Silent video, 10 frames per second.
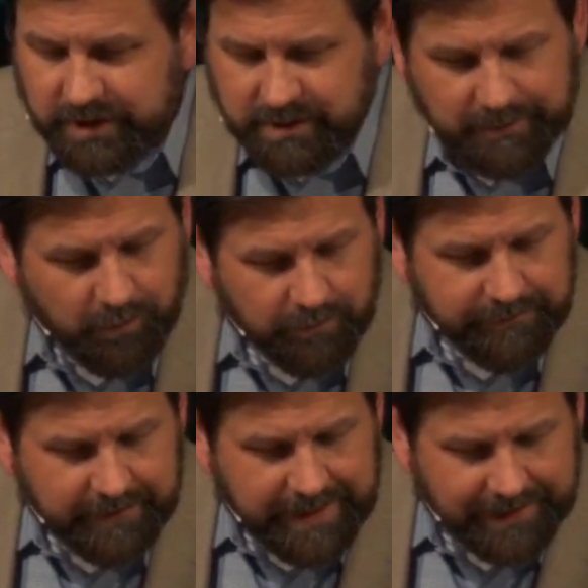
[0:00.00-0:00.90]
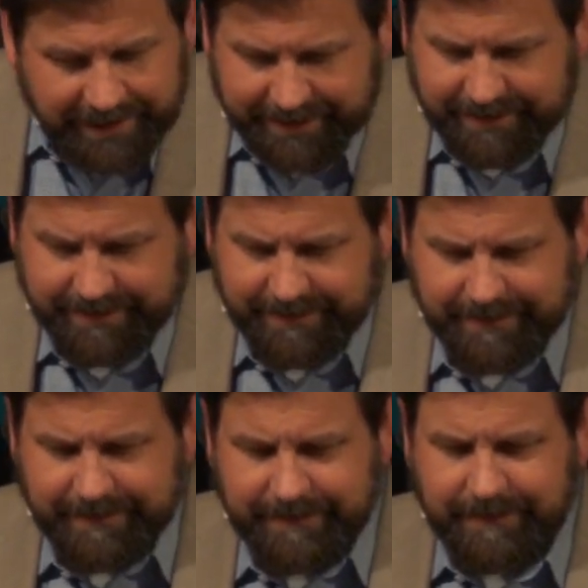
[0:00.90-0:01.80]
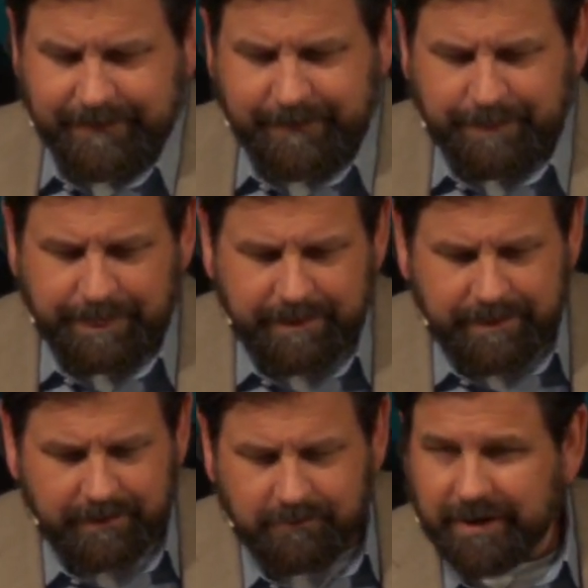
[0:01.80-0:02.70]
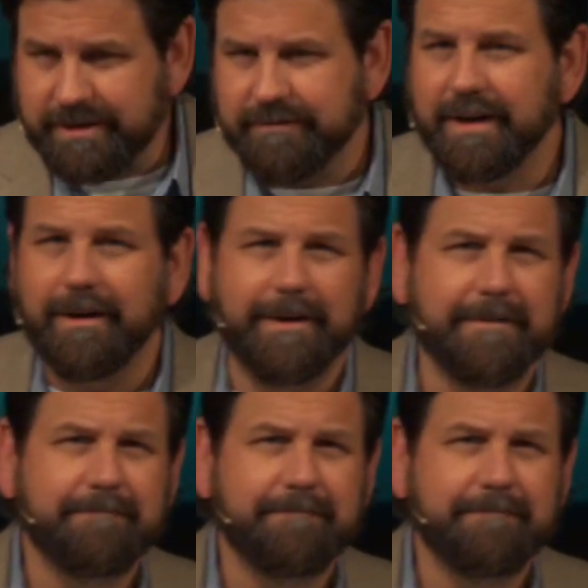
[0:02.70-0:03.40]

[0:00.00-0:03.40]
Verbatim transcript: us to behold finally the grace of God.